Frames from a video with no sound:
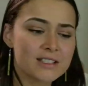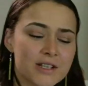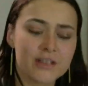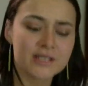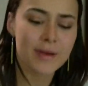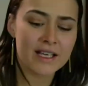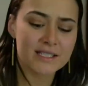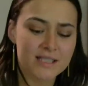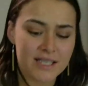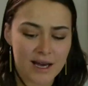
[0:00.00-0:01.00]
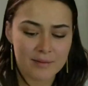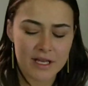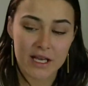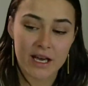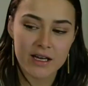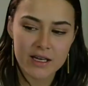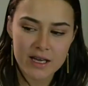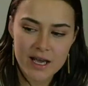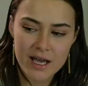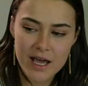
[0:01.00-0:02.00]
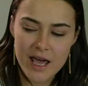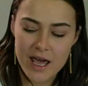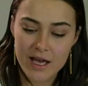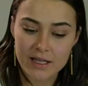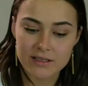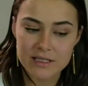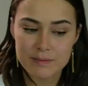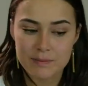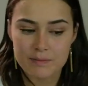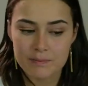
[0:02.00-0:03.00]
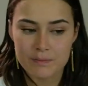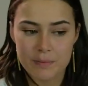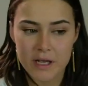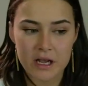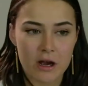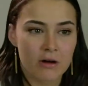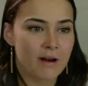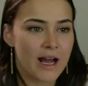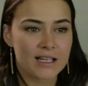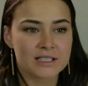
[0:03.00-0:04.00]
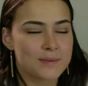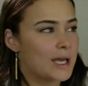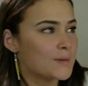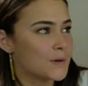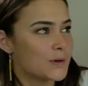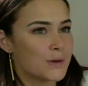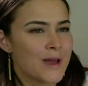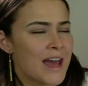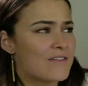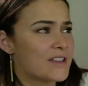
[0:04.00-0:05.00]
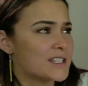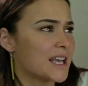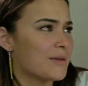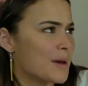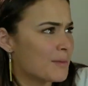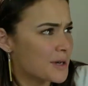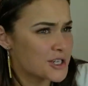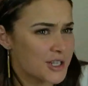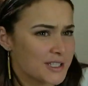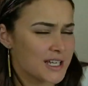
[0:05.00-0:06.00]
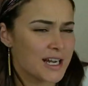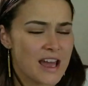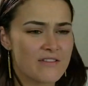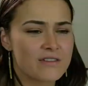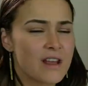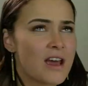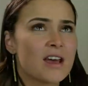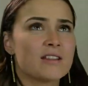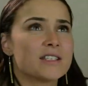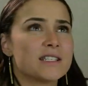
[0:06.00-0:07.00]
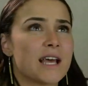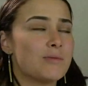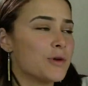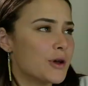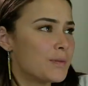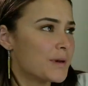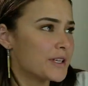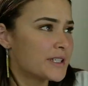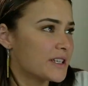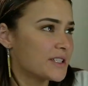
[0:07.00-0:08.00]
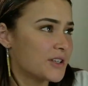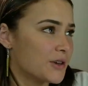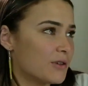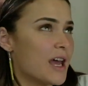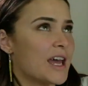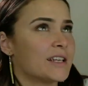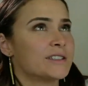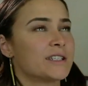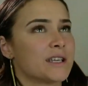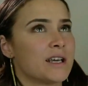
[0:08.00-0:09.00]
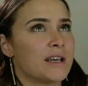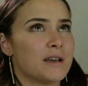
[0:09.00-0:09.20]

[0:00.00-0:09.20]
And so it's amazing to come here and be around people who have the same ambitions and have the same purpose as you. And